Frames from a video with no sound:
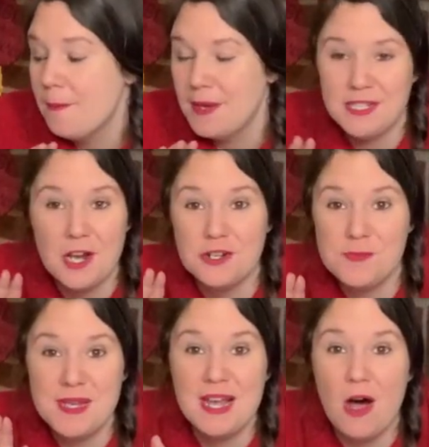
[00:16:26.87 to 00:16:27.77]
My daughter's
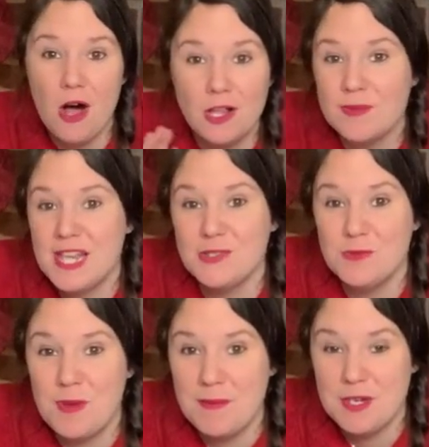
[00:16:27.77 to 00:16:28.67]
been all obsessed
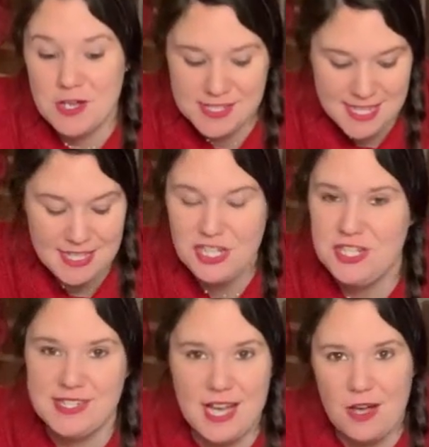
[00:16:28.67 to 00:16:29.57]
with baby dolls lately.
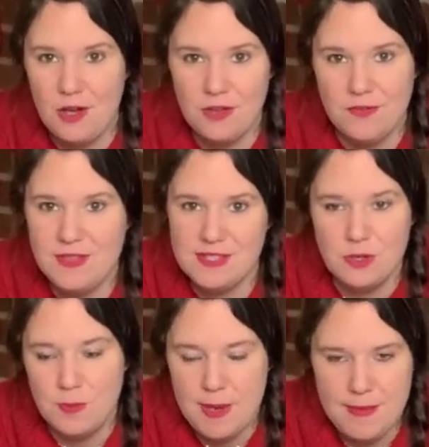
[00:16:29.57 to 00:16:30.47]
She's got all of these
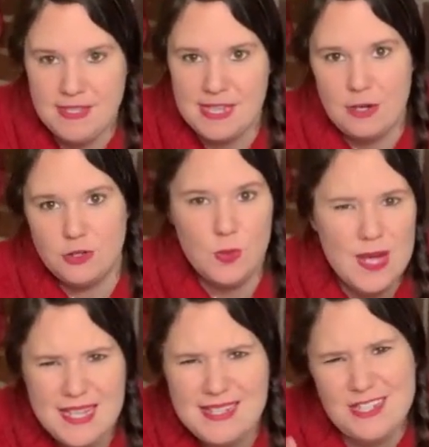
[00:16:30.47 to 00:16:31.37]
little babies that are
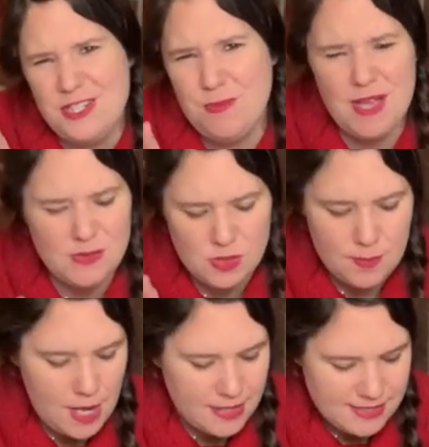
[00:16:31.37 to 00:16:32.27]
twins and she plays with
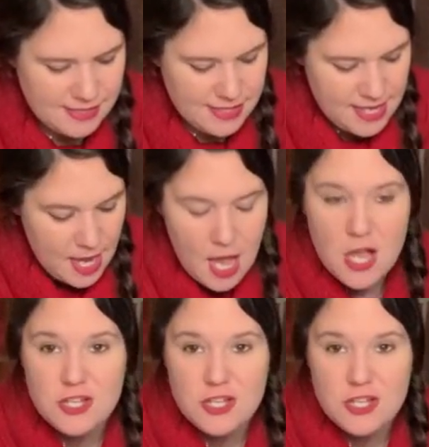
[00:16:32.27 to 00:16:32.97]
them constantly.